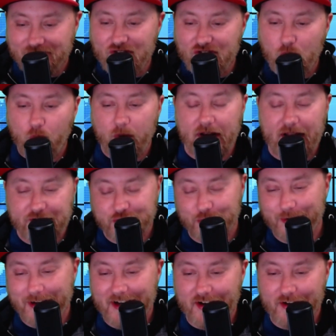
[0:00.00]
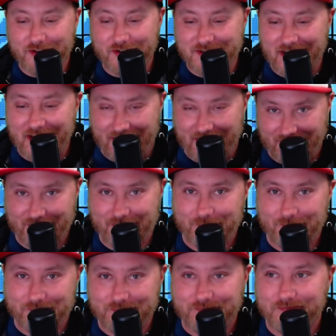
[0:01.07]
What I do not understand
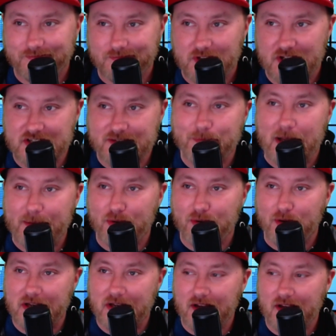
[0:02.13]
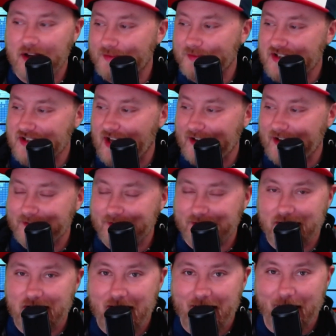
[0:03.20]
is people being upset
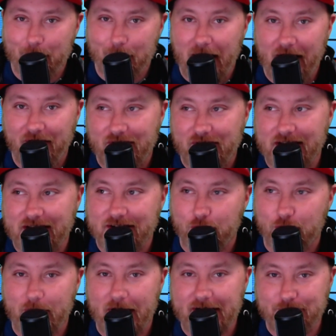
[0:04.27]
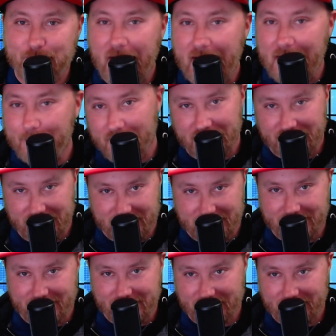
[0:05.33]
about the direct
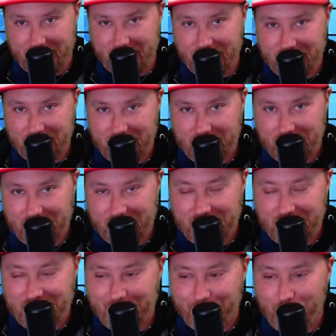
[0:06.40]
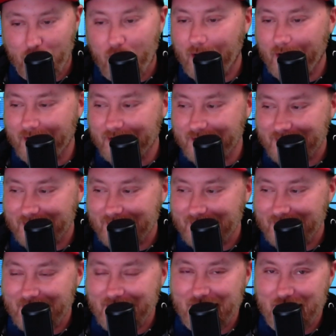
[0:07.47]
payments part
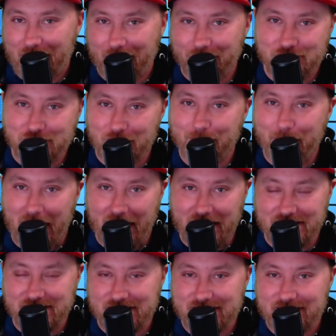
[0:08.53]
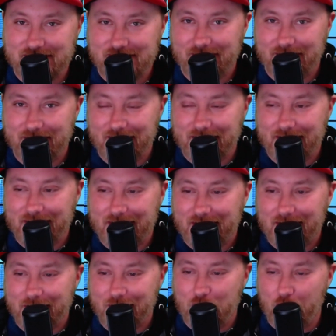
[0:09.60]
of Joe Biden's
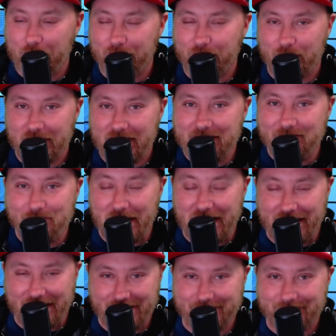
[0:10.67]
COVID relief plan.